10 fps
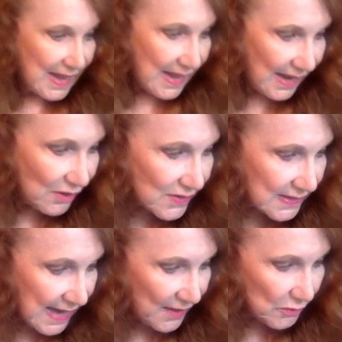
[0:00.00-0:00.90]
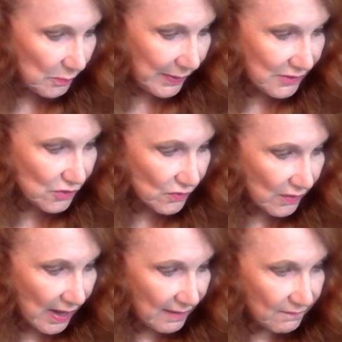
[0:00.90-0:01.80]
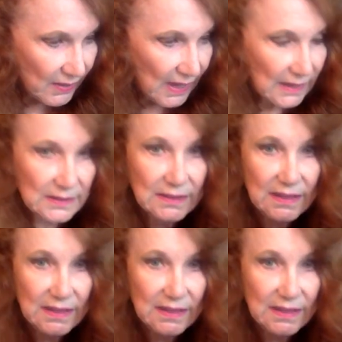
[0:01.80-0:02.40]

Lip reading: Here's another picture of a